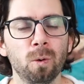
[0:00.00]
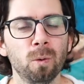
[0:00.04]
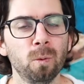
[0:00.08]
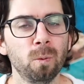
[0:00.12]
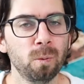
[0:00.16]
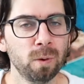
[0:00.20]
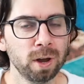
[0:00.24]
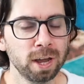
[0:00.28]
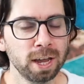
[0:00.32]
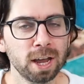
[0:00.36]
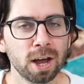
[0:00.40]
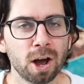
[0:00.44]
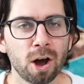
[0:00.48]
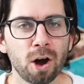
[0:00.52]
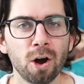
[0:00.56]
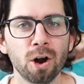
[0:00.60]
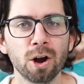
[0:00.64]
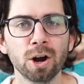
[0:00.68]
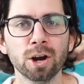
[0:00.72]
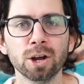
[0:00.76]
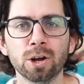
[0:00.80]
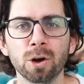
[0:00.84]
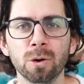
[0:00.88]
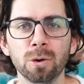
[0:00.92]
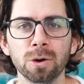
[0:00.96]
We
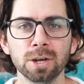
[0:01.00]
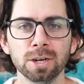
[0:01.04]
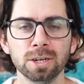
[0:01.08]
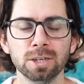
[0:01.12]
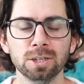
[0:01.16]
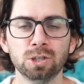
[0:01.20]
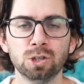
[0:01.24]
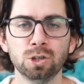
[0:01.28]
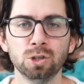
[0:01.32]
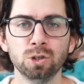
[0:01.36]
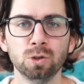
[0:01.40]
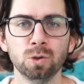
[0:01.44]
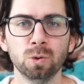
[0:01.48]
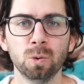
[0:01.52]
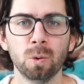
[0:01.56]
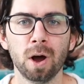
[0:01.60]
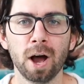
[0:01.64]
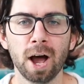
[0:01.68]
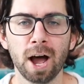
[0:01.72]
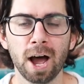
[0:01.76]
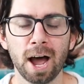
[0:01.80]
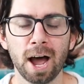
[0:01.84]
are going to